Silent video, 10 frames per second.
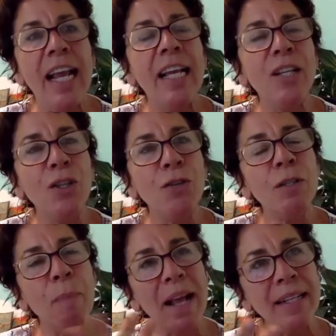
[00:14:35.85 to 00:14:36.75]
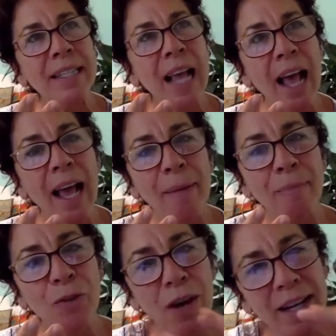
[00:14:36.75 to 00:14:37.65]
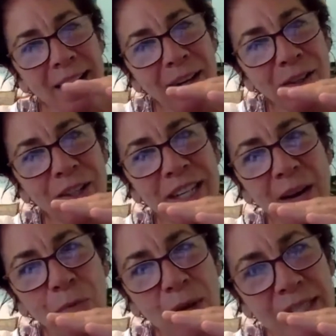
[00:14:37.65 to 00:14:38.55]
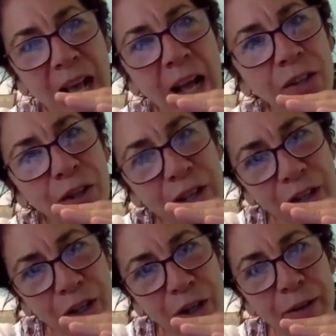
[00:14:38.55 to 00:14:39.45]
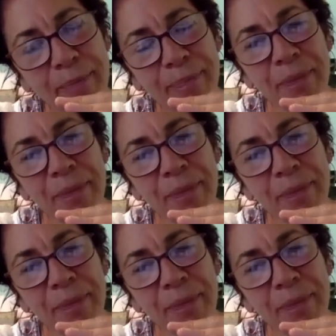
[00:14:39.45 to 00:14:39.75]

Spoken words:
is you spend time trying to understand what's under the term.